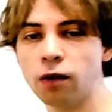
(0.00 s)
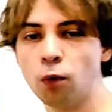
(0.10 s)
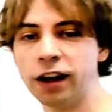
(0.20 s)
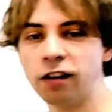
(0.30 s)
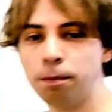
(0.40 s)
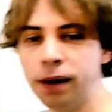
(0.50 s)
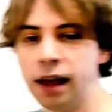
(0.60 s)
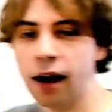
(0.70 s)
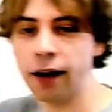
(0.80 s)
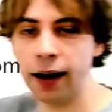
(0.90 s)
which
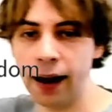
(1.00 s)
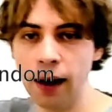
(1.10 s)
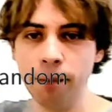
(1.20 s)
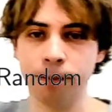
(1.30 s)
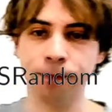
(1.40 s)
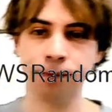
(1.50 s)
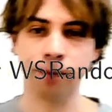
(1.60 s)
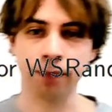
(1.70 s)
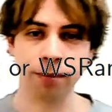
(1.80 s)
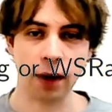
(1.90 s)
PRA?
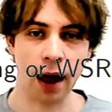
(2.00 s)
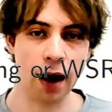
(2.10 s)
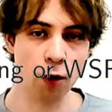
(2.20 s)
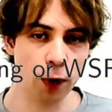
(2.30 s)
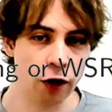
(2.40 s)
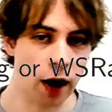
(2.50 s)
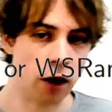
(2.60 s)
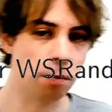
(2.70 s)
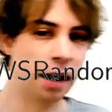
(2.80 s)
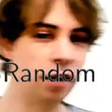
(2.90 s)
And we
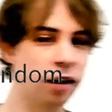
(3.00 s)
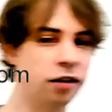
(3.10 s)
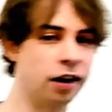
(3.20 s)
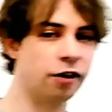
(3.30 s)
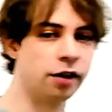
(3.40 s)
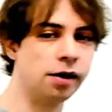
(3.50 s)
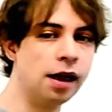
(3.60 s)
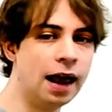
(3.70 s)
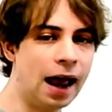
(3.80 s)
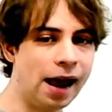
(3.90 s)
recommend in general
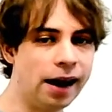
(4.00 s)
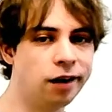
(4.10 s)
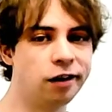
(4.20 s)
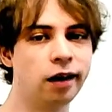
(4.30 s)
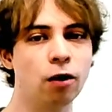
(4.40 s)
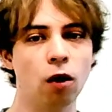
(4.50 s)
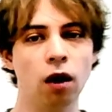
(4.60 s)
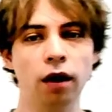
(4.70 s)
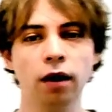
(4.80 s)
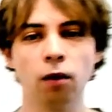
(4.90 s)
aging
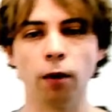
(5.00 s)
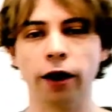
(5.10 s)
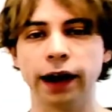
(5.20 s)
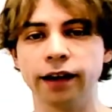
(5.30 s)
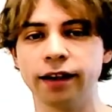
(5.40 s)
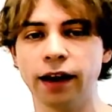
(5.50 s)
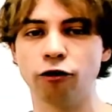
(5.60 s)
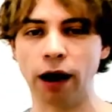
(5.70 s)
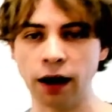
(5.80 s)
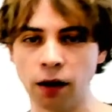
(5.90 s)
or working set
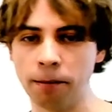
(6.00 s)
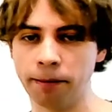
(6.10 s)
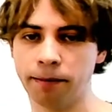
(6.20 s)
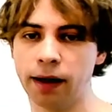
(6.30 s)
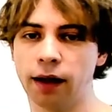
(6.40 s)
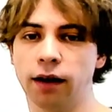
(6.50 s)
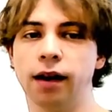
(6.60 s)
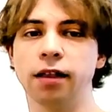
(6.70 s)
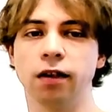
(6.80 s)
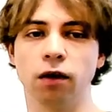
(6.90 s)
random.
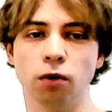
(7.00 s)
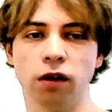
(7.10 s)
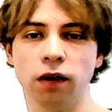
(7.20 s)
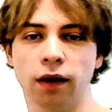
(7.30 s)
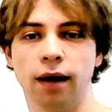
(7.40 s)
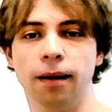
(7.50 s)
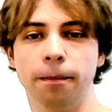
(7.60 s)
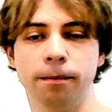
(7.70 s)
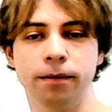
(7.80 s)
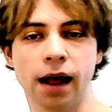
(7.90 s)
That's a good
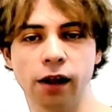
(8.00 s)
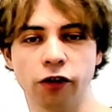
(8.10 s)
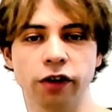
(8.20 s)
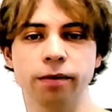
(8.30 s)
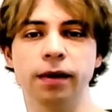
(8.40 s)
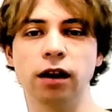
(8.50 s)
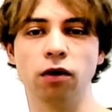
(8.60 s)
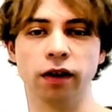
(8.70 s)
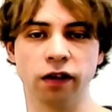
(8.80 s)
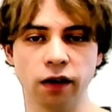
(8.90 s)
algorithm that you
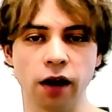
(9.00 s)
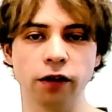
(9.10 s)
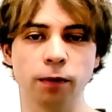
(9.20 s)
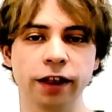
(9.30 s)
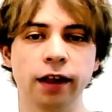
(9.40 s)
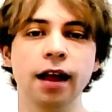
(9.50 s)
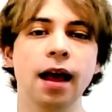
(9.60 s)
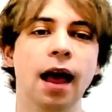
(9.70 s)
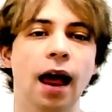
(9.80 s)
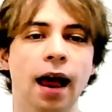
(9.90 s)
can start with.
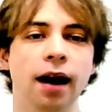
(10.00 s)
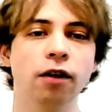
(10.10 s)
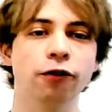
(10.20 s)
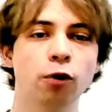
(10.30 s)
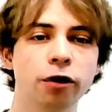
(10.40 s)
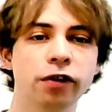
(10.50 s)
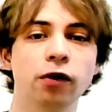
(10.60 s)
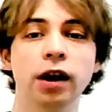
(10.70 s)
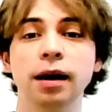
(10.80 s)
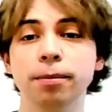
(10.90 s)
And of course, you
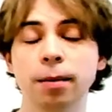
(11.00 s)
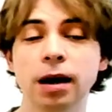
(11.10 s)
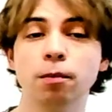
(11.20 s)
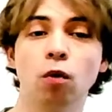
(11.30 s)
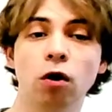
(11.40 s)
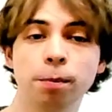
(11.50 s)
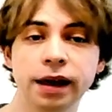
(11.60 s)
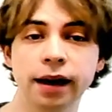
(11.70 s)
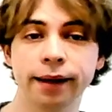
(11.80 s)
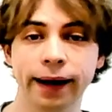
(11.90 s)
can implement more
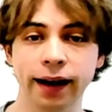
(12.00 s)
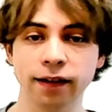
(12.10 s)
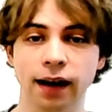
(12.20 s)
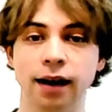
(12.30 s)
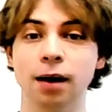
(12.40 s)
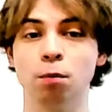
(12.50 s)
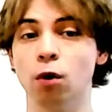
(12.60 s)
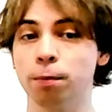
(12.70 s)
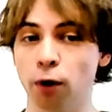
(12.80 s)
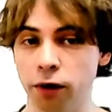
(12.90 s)
PRAs and get
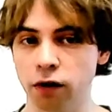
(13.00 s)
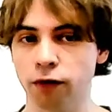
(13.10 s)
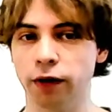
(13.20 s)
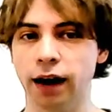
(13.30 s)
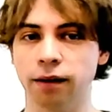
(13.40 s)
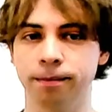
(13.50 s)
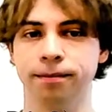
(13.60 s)
more points for that.